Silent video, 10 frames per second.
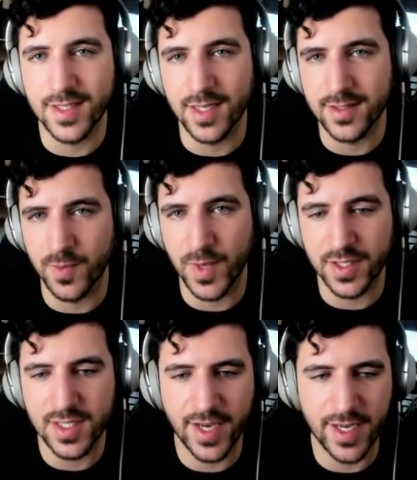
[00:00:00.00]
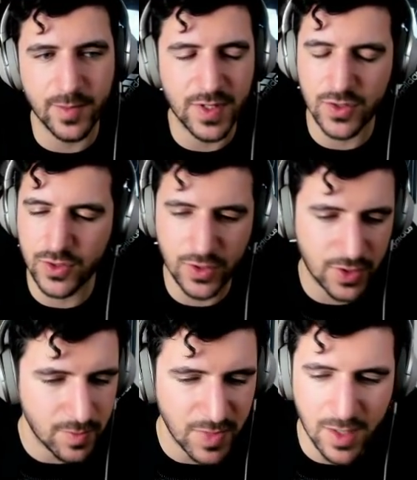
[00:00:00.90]
that some other time. This is
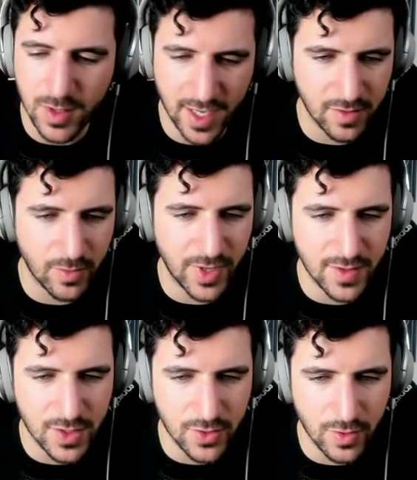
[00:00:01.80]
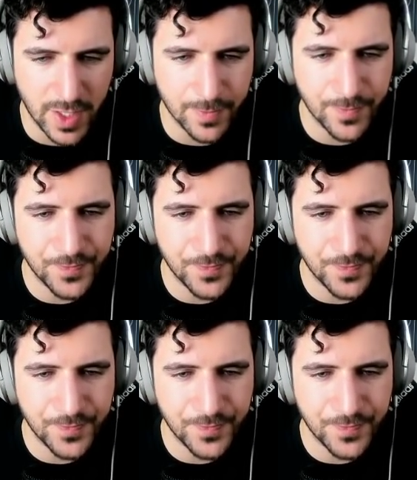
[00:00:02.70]
just me kind of brainstorming.